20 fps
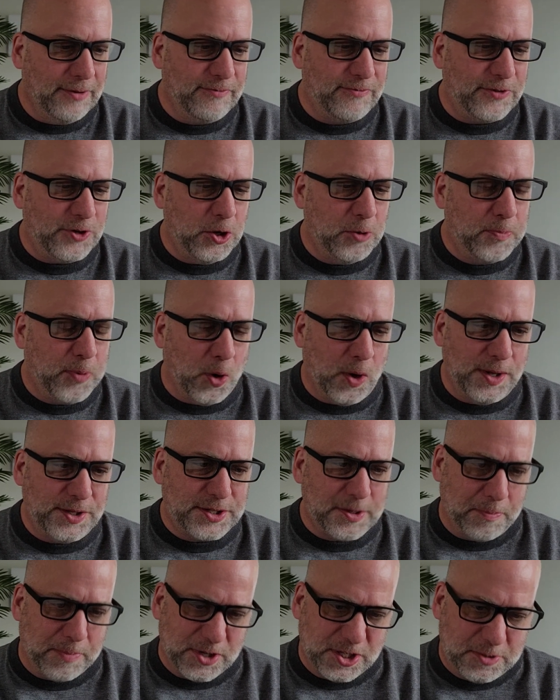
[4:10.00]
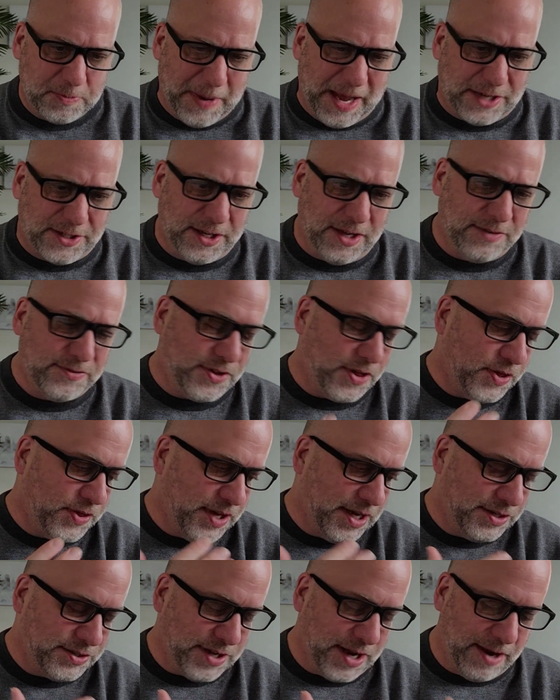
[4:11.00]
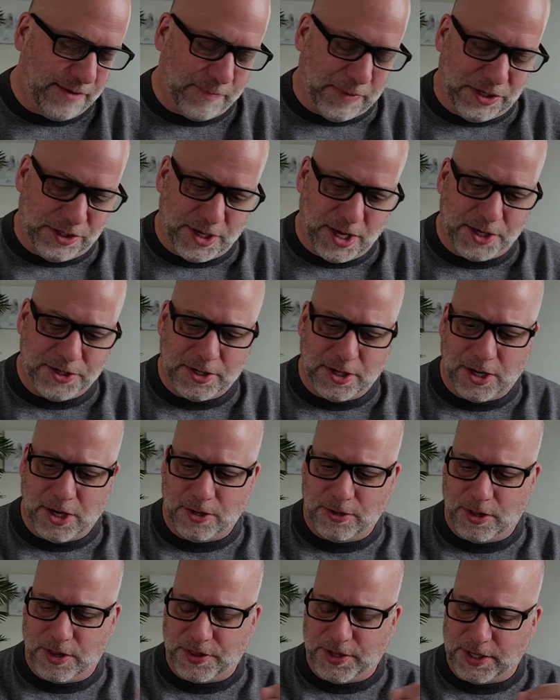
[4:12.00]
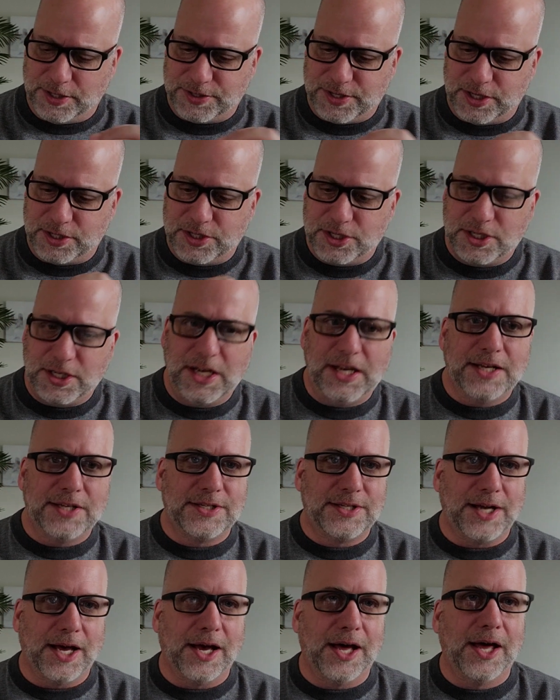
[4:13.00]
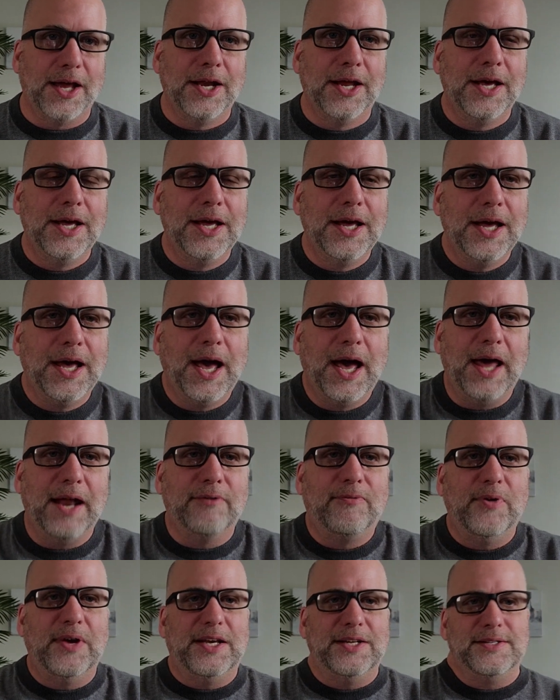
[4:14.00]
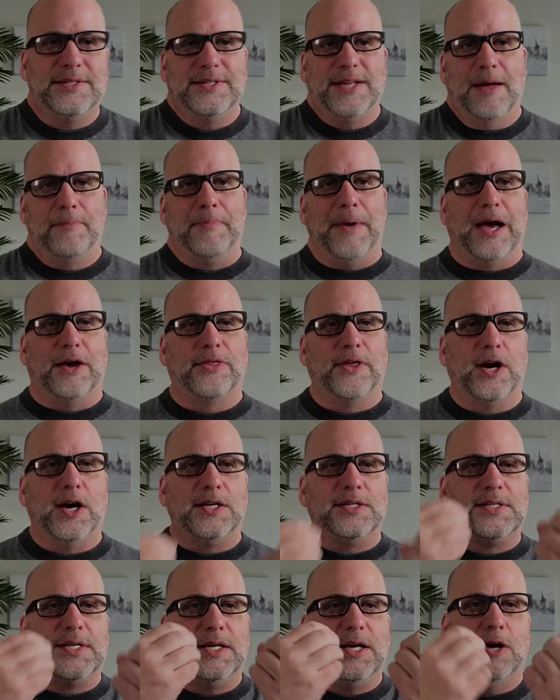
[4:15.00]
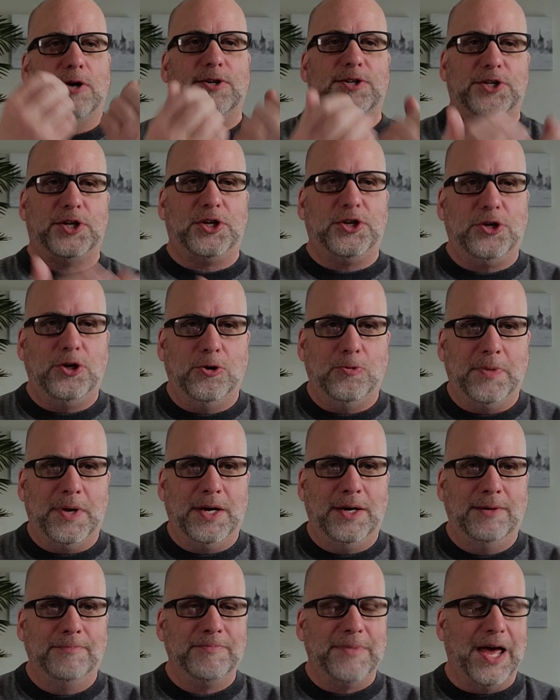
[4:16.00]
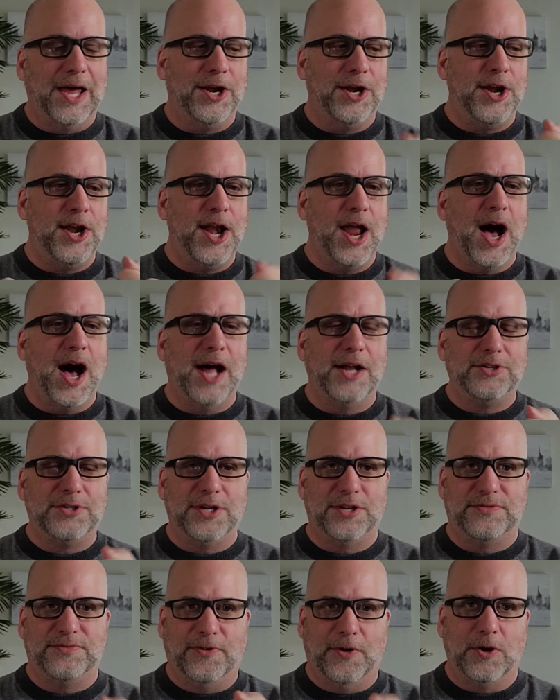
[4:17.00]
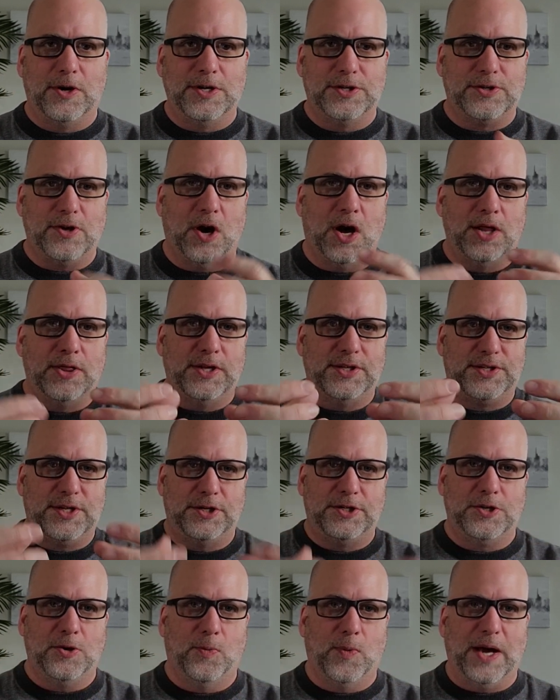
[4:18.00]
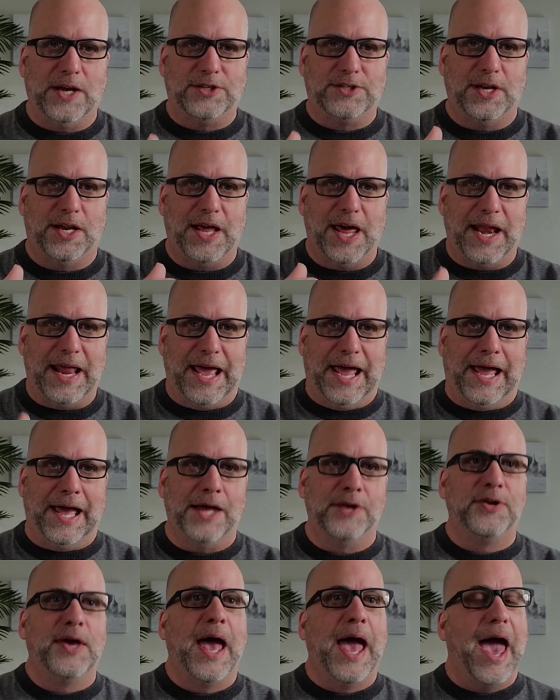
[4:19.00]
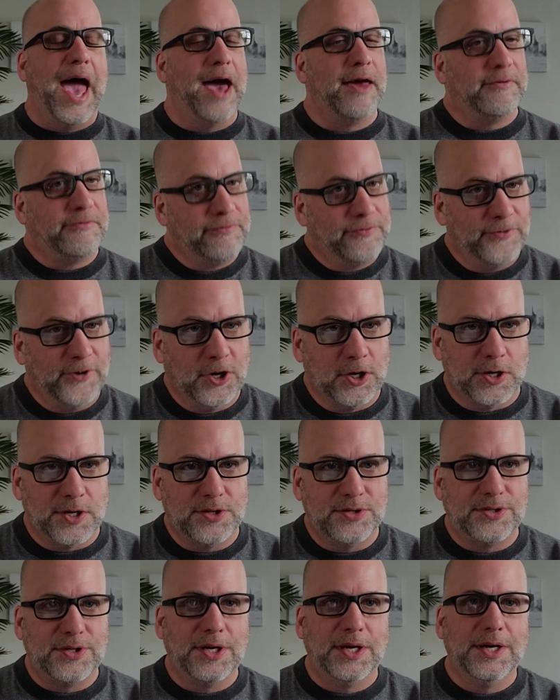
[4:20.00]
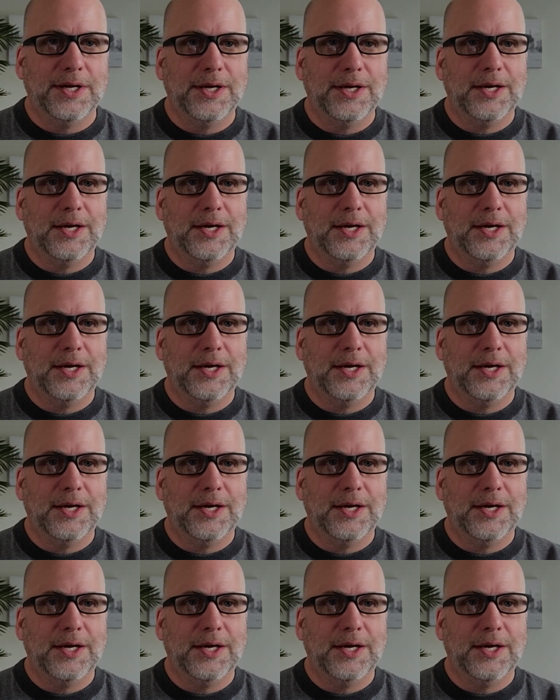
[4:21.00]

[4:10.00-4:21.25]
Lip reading: viewpoints and perspectives, the things that have been done to her, the things that she has done. And if we can step back there and see her as a human and not just focus on the situation at hand at first,